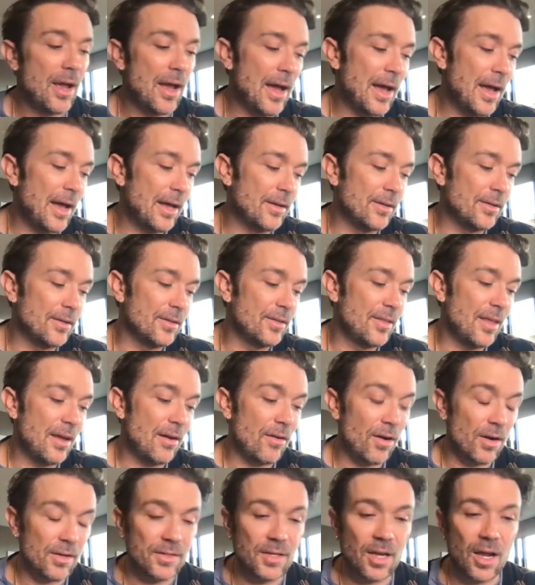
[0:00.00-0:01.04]
and there
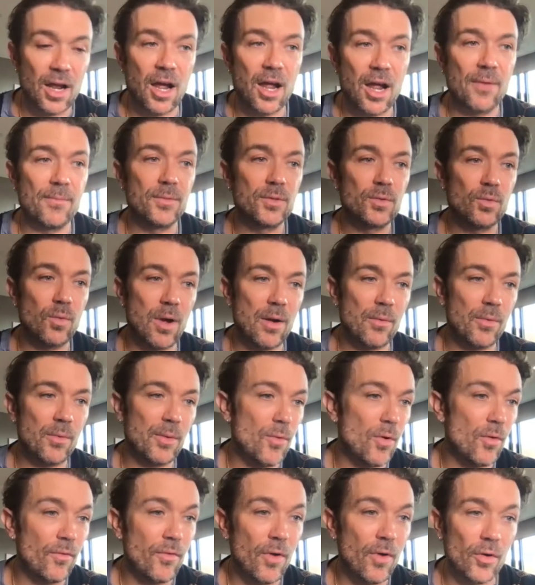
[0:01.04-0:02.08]
are times where we're
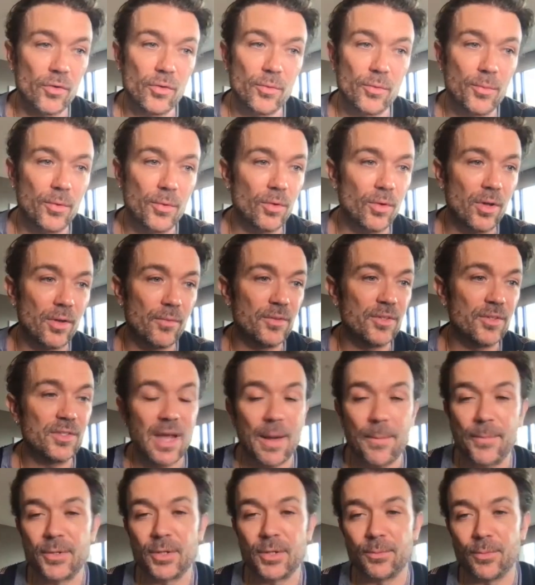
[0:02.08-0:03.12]
more vulnerable and
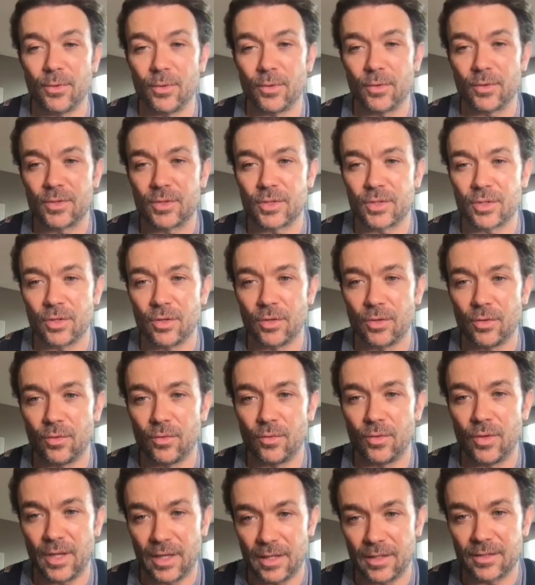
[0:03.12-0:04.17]
susceptible to
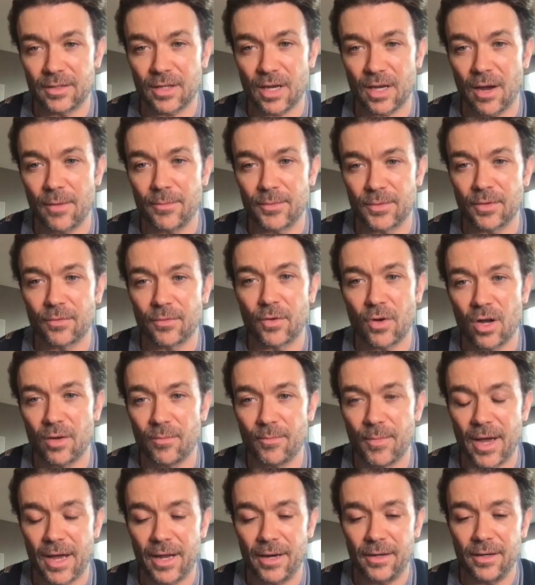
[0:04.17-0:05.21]
these types of con
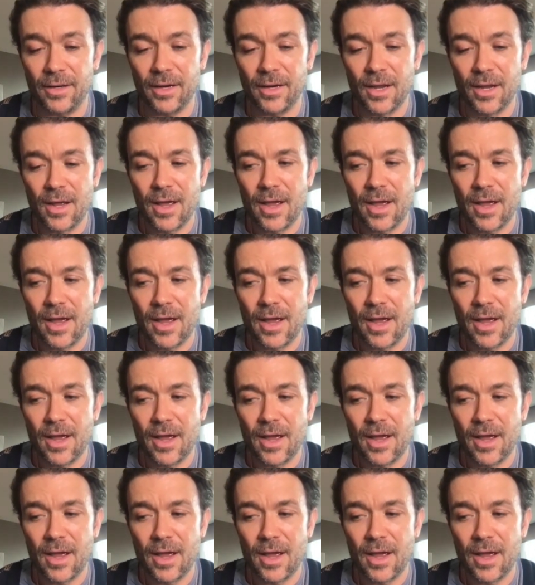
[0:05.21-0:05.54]
men.